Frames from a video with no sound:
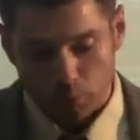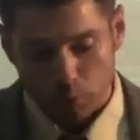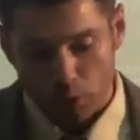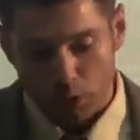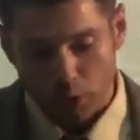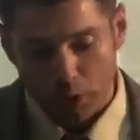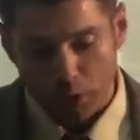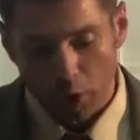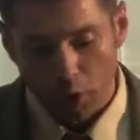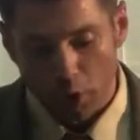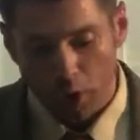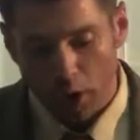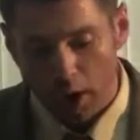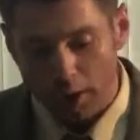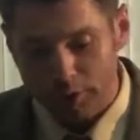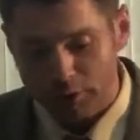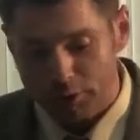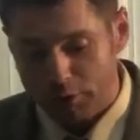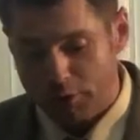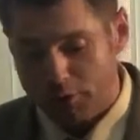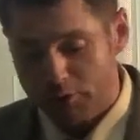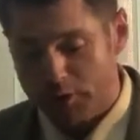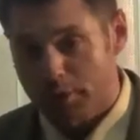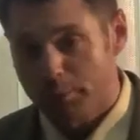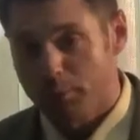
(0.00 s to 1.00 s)
You'll
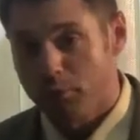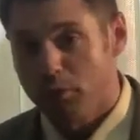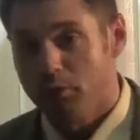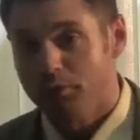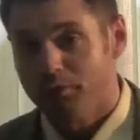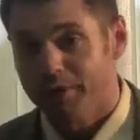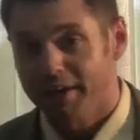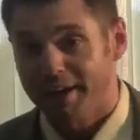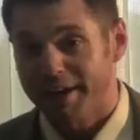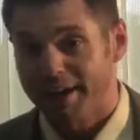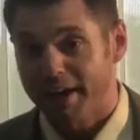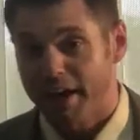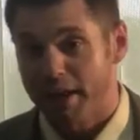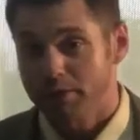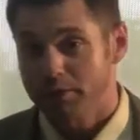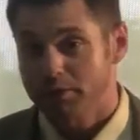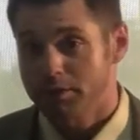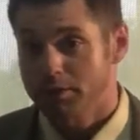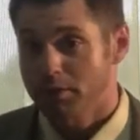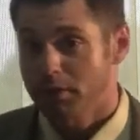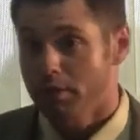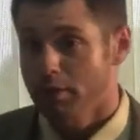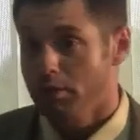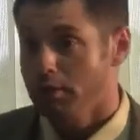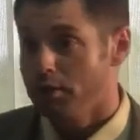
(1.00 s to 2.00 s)
also see a move
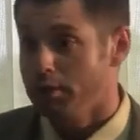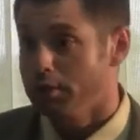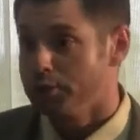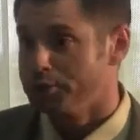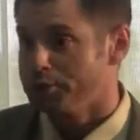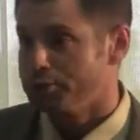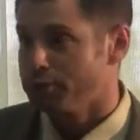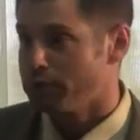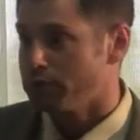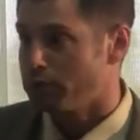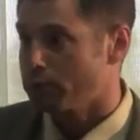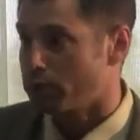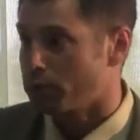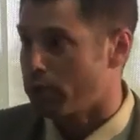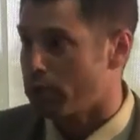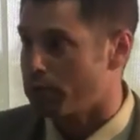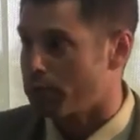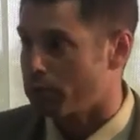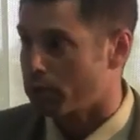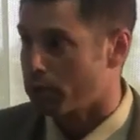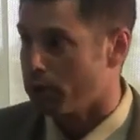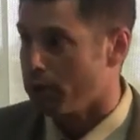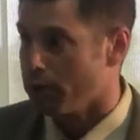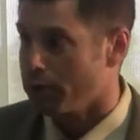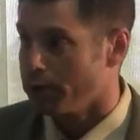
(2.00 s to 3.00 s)
against the initiative and
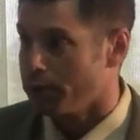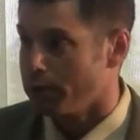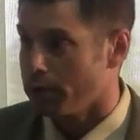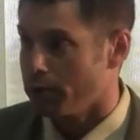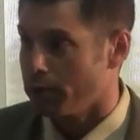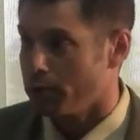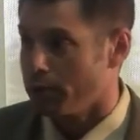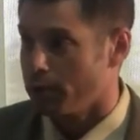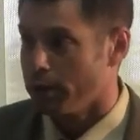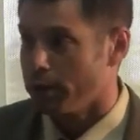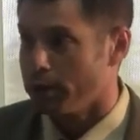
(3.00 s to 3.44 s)
referendum,